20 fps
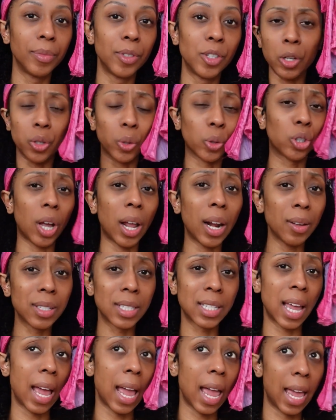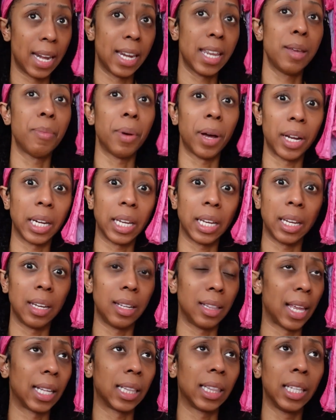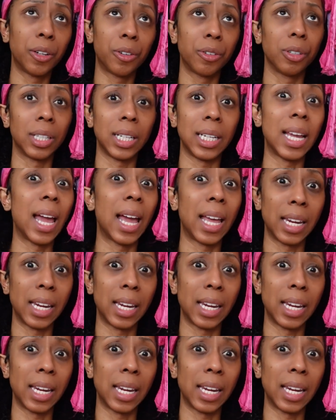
So shout outs to anybody, like literally